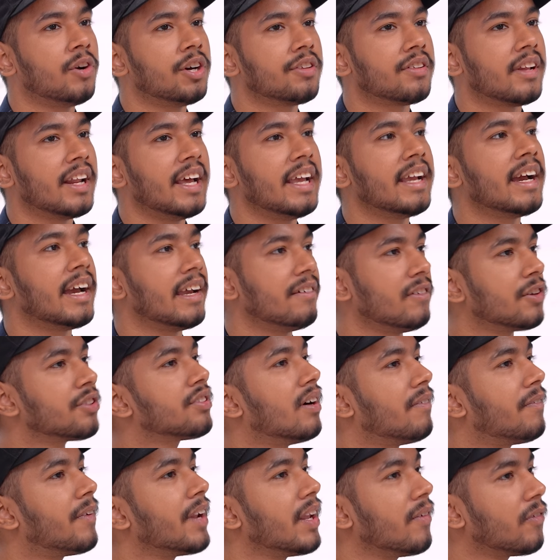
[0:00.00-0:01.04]
was like I was
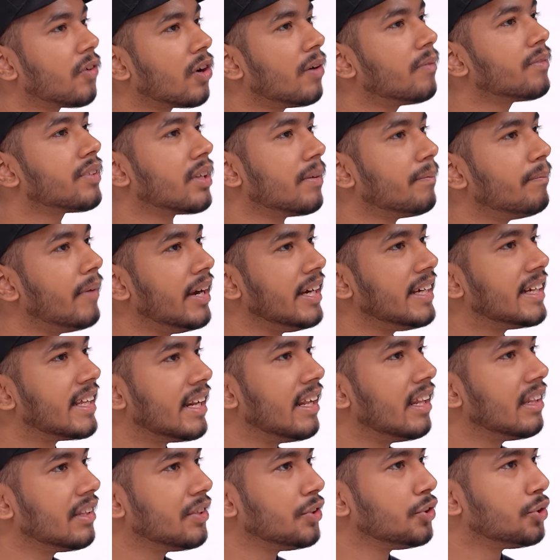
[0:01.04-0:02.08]
suffering from some mental
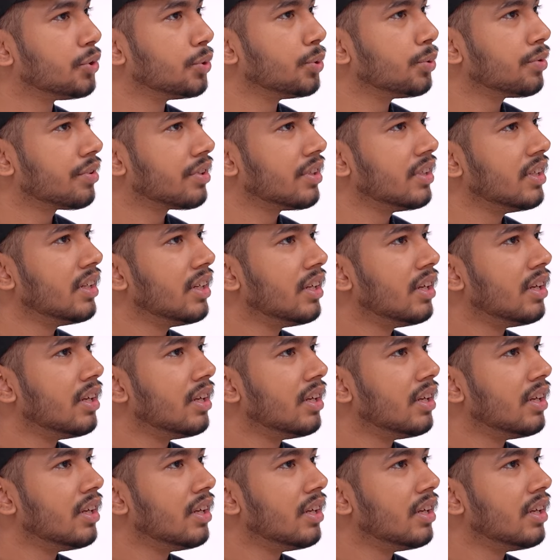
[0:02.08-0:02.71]
health issues.